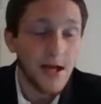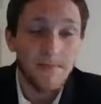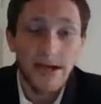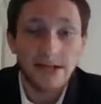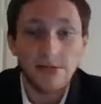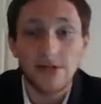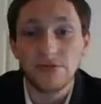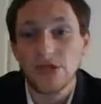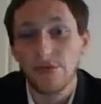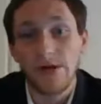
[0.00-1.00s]
basically
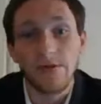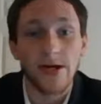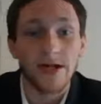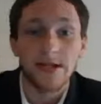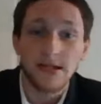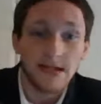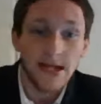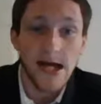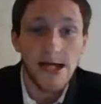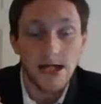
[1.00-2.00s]
if she went with the
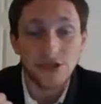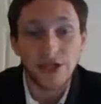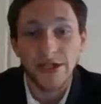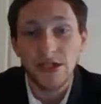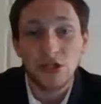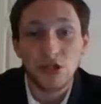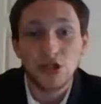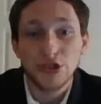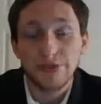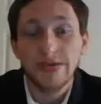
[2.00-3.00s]
T-800,
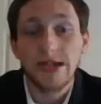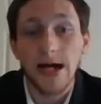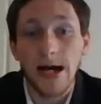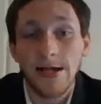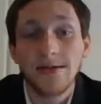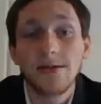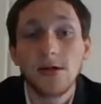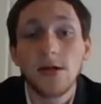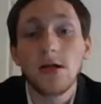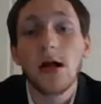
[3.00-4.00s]
she would die
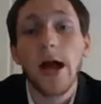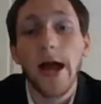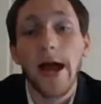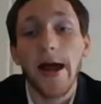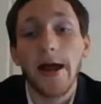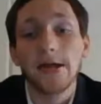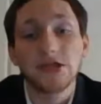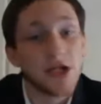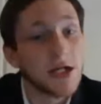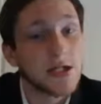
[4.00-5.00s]

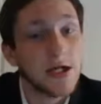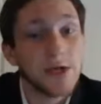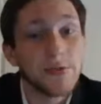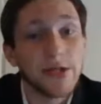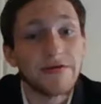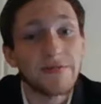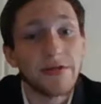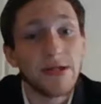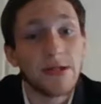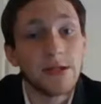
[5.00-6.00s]
and John Connor would never
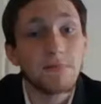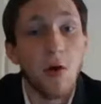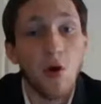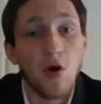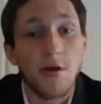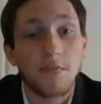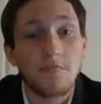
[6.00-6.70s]
be born.